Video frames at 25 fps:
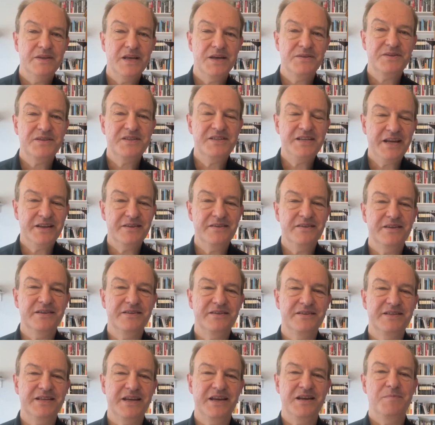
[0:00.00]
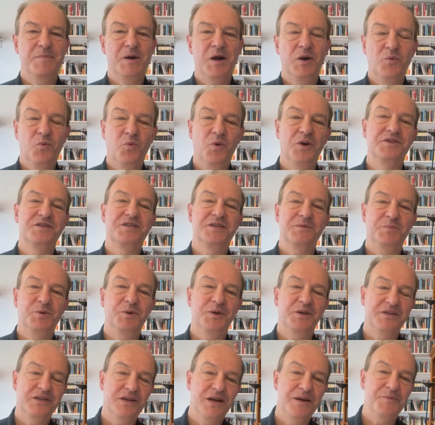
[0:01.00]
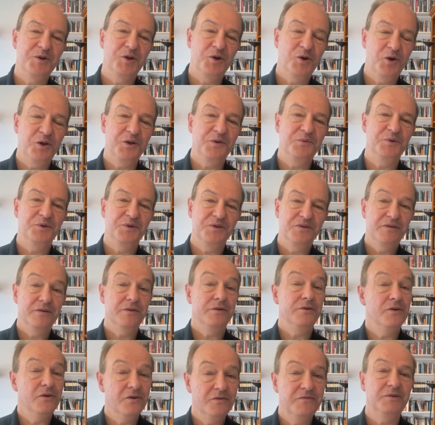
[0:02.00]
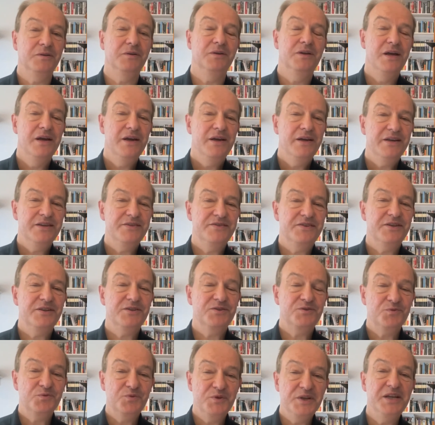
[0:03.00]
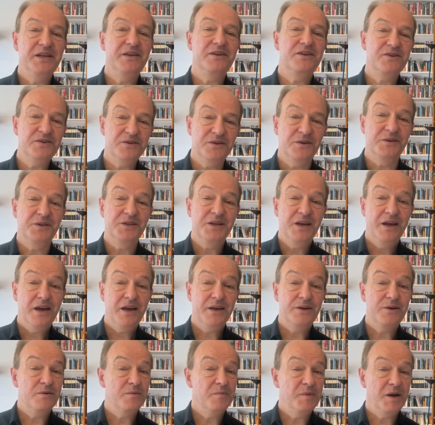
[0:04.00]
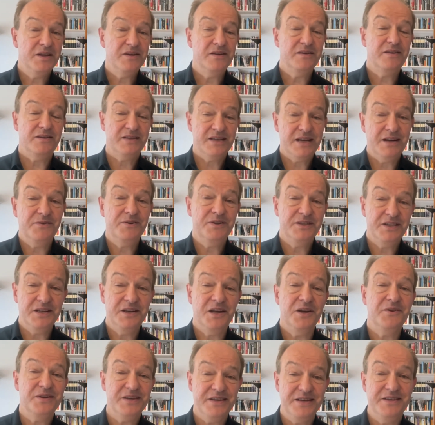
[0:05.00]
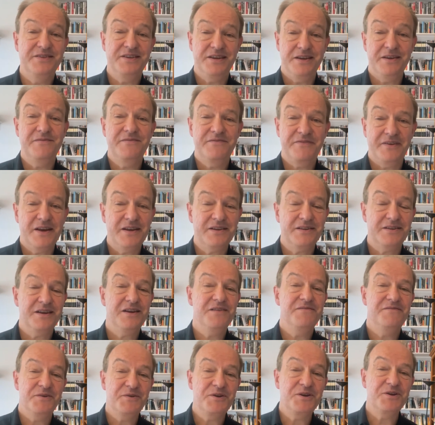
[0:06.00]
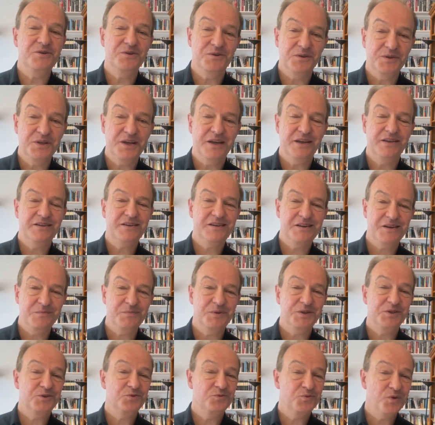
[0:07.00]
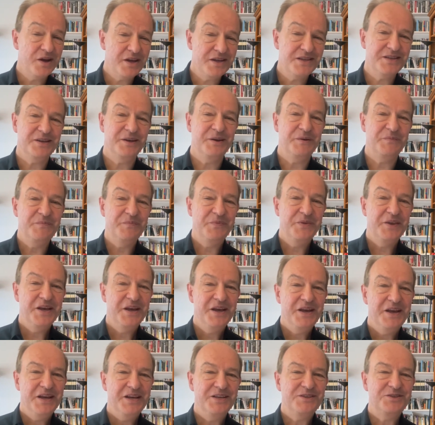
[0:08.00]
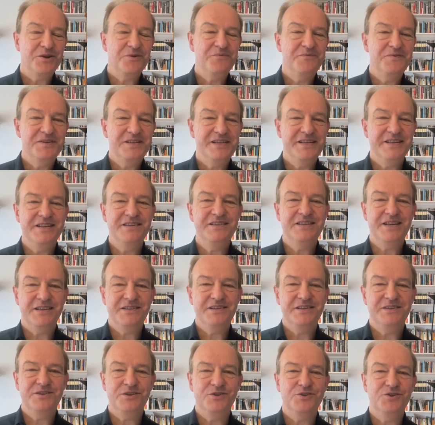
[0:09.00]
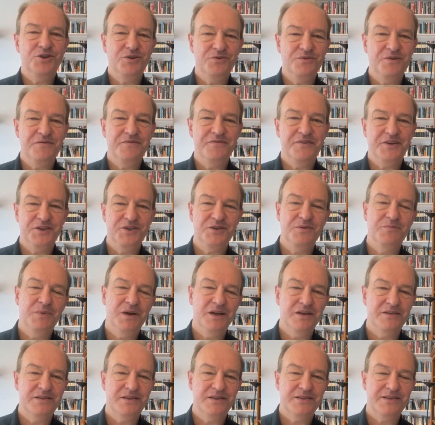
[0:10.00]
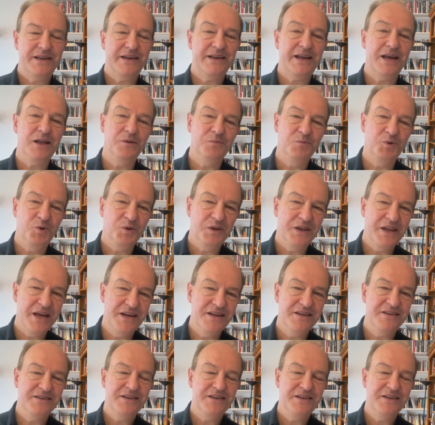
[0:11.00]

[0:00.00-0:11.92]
the second thing to say about Once Upon a Time in Hollywood, the novel, is that it's really good, and a reminder that Tarantino is, in fact, a very good and accomplished writer. It's obviously indebted to genre fiction masters like Elmore Leonard